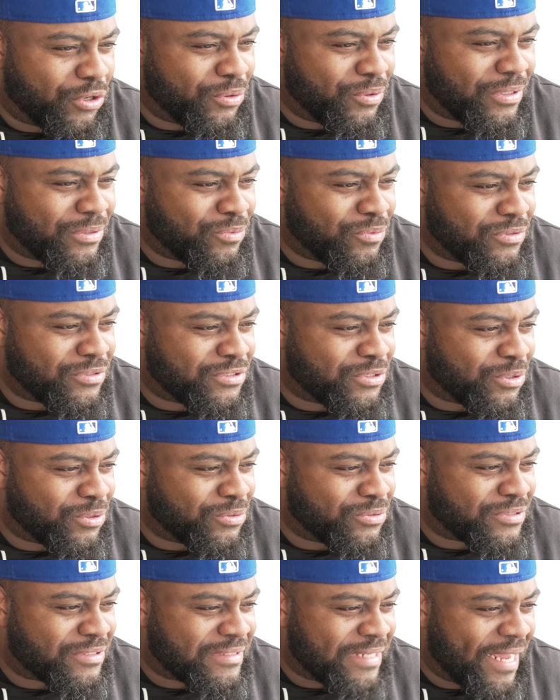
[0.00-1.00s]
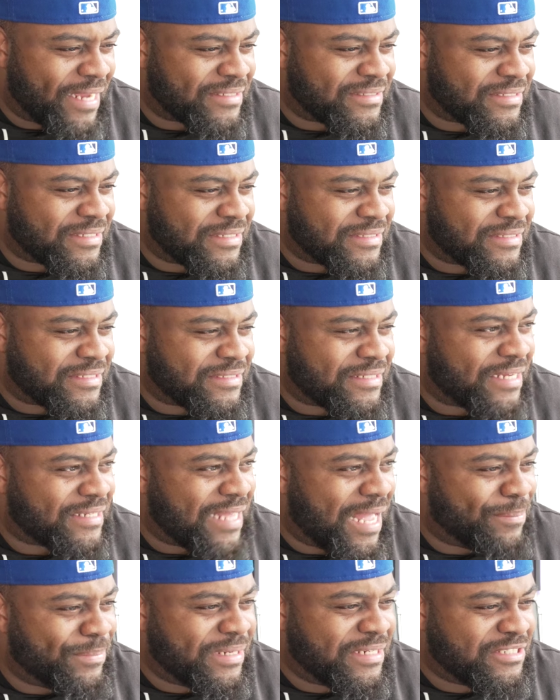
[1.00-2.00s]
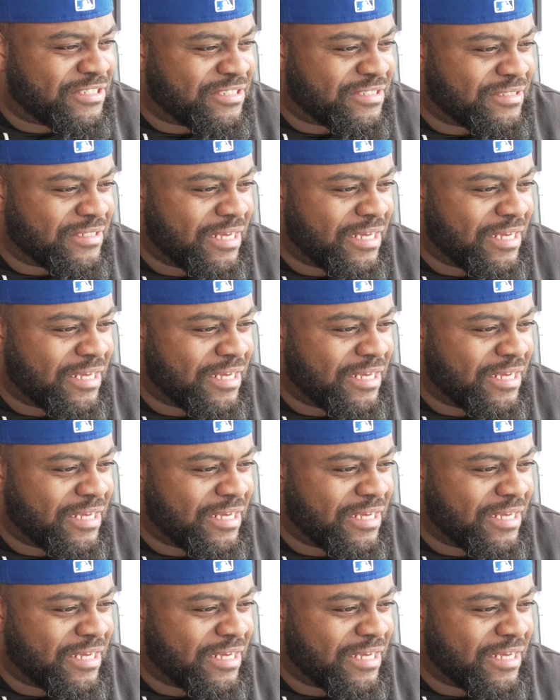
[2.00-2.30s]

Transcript: What was those stats against the Texans? How many did, you,